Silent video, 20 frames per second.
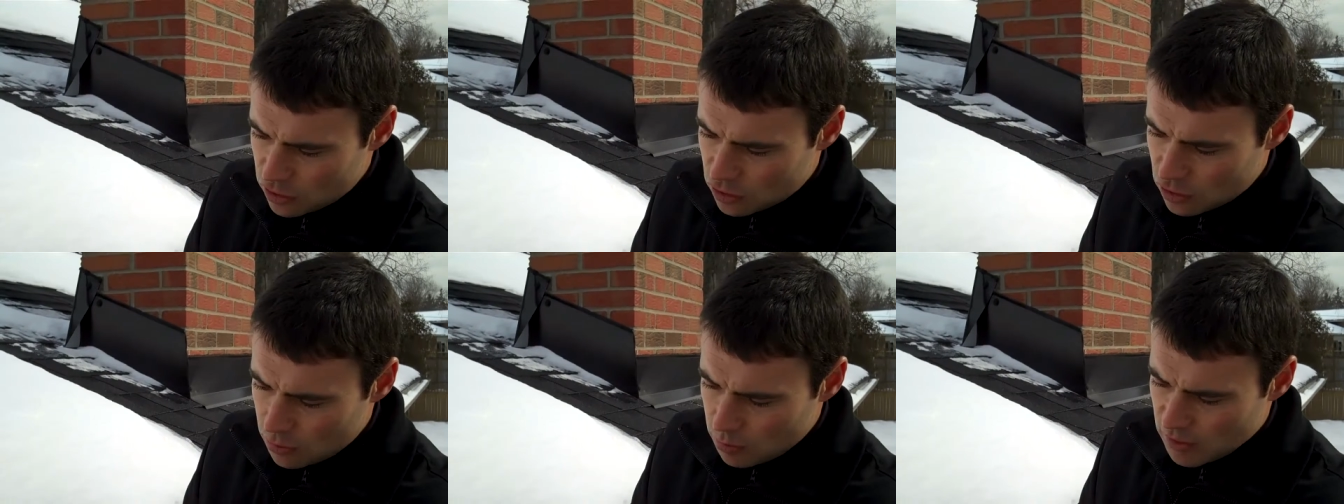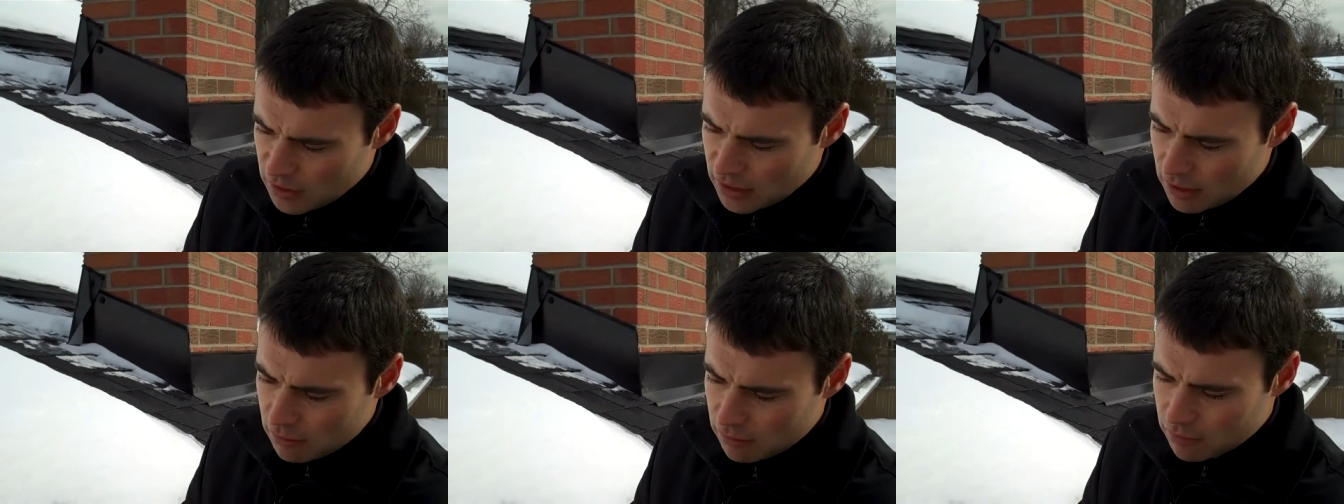that's
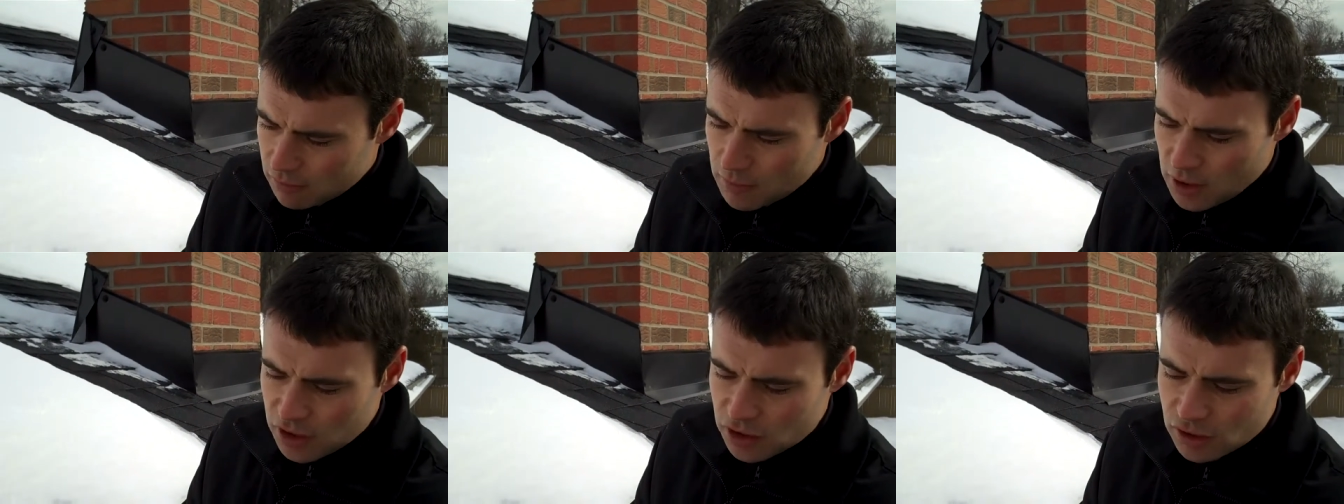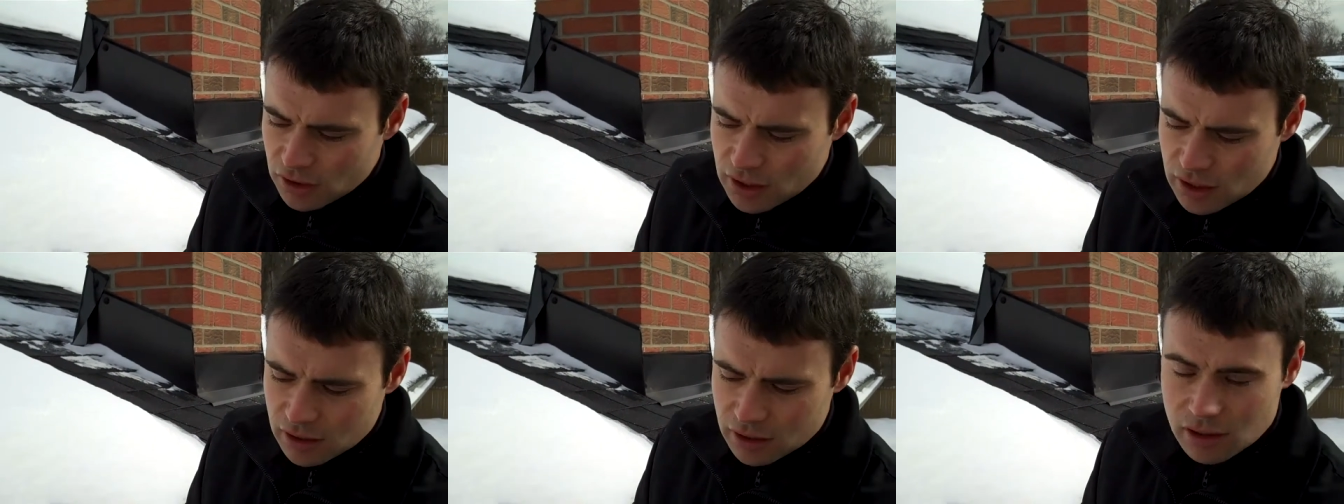dripping out from
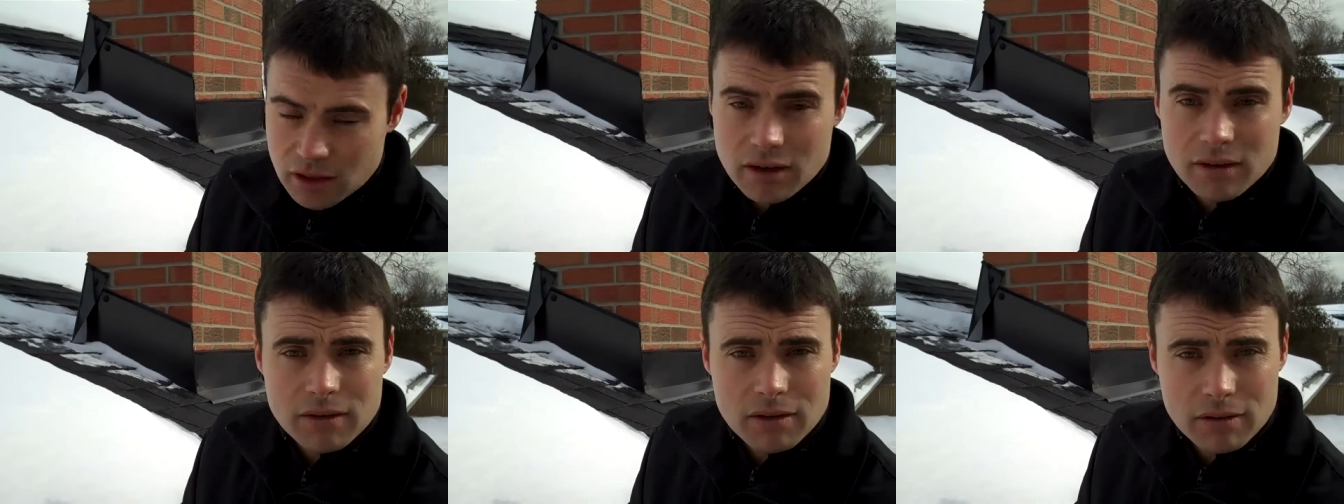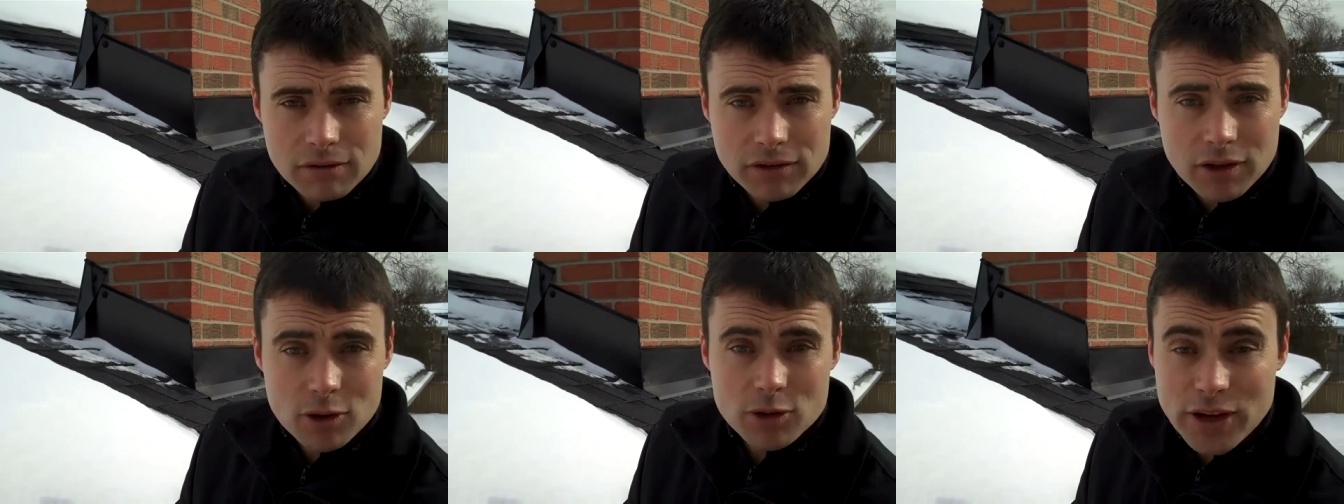under here
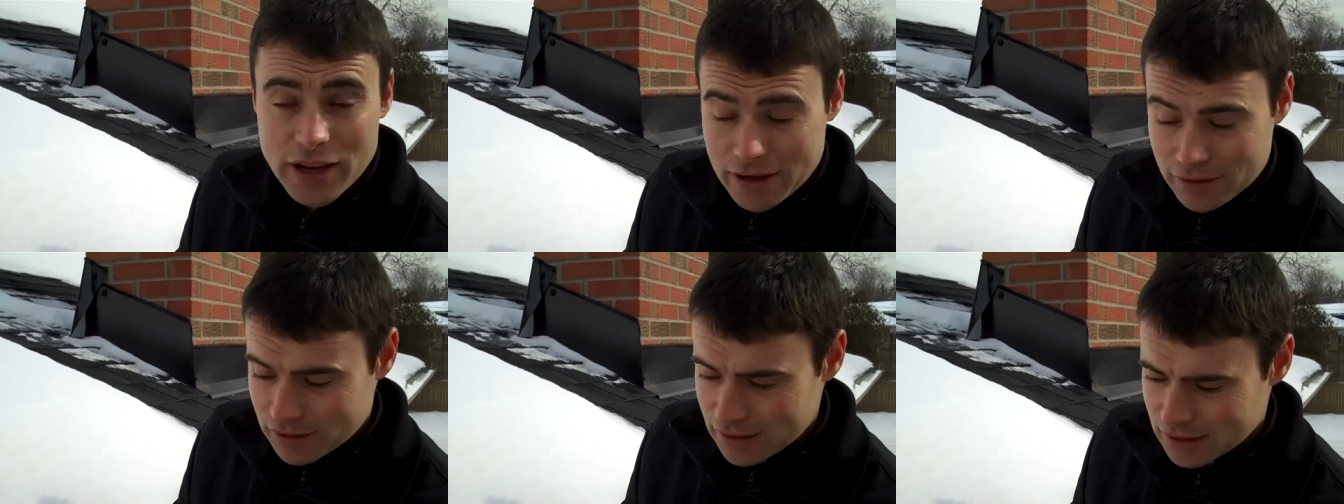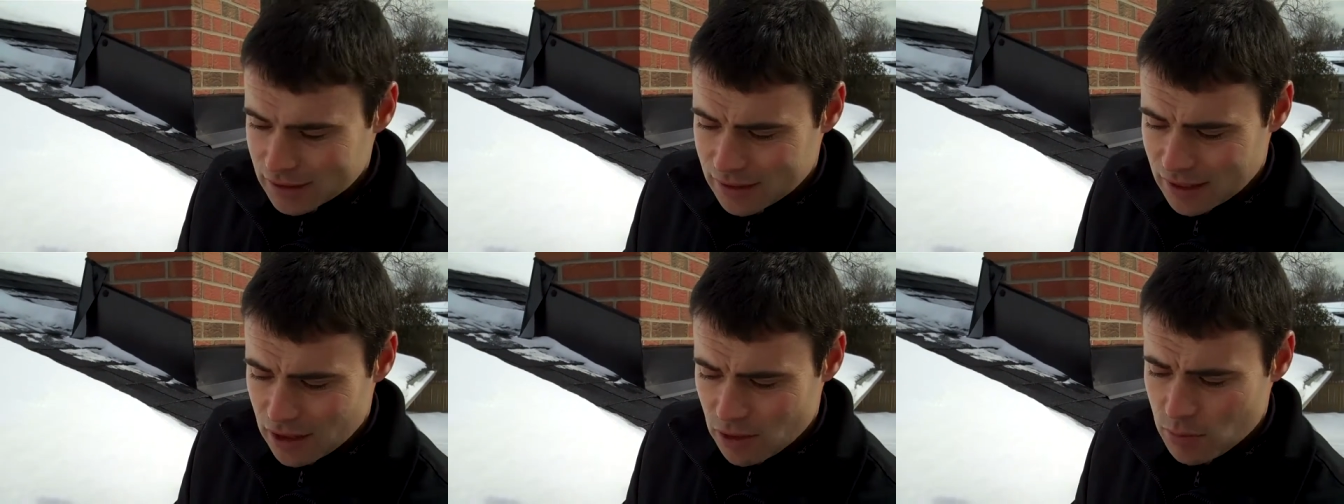flow down
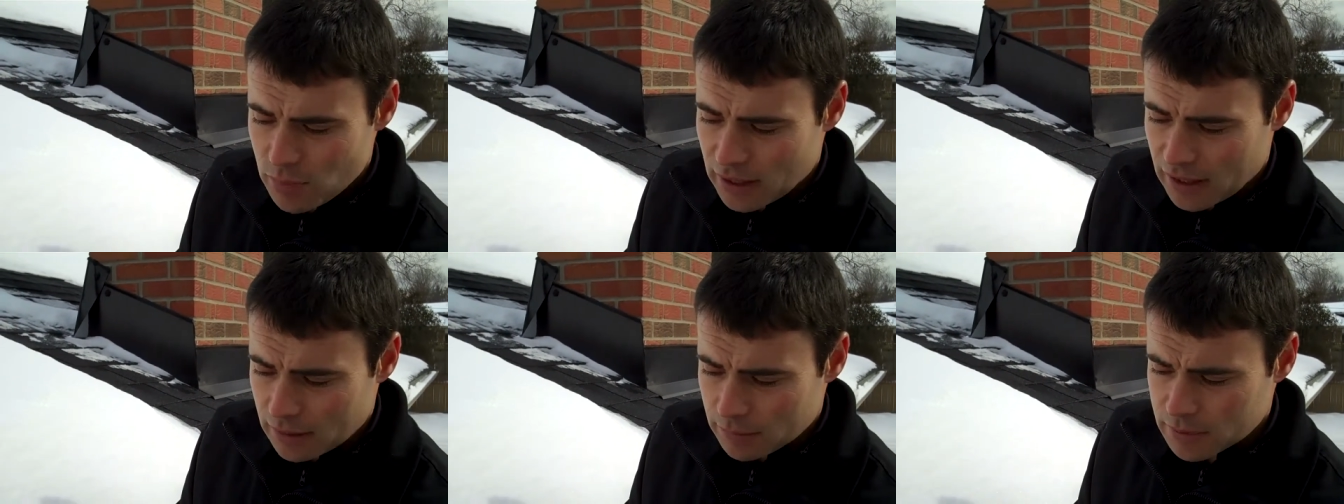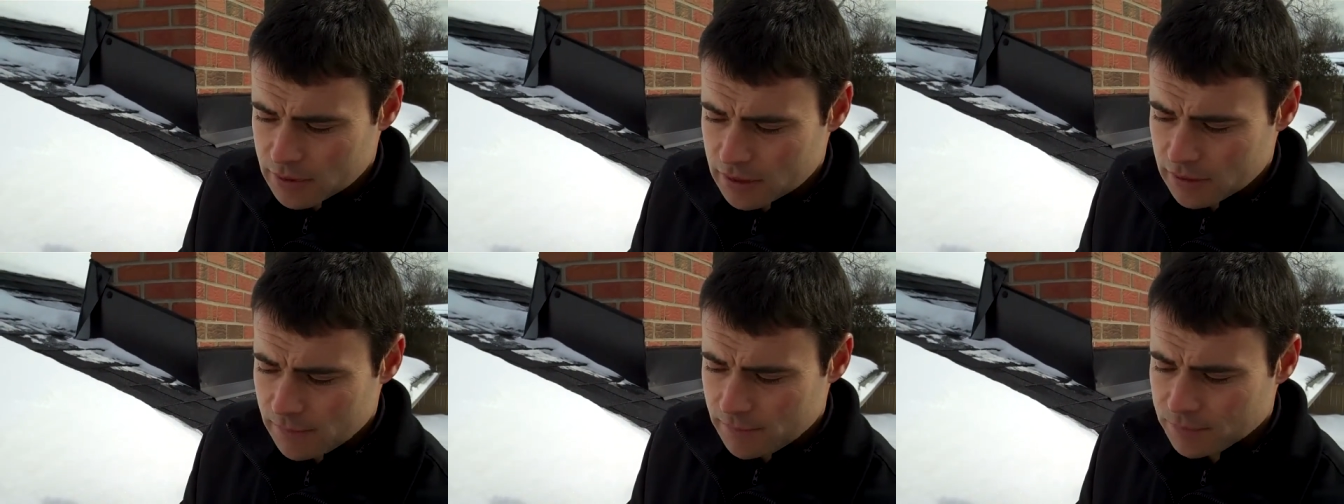these
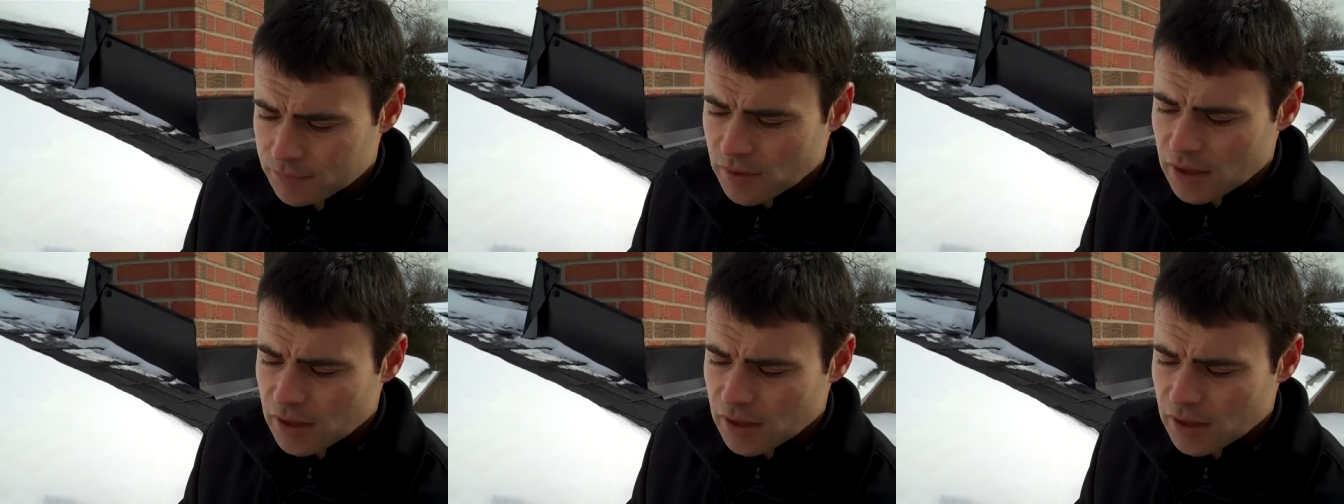downpipes